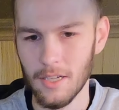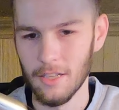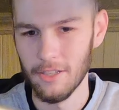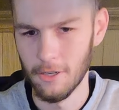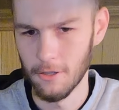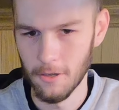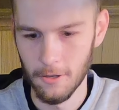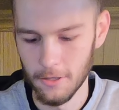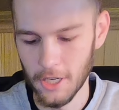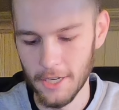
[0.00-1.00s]
clean your,
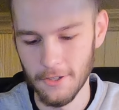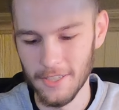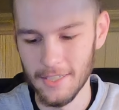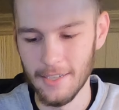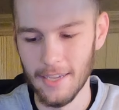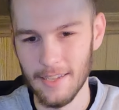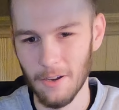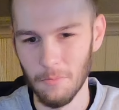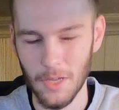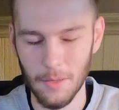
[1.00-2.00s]
or change your detents
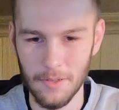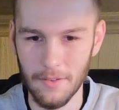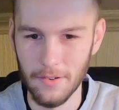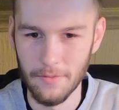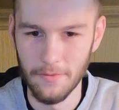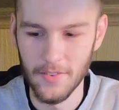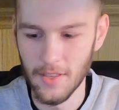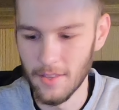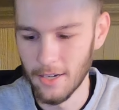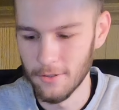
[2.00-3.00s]
out maybe every
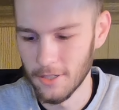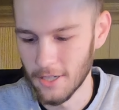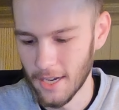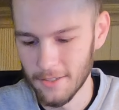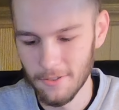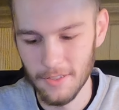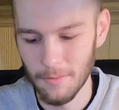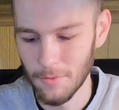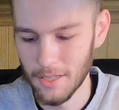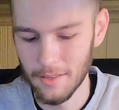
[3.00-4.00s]
50,000 shots or
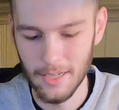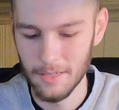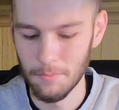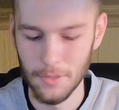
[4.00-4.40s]
something like that.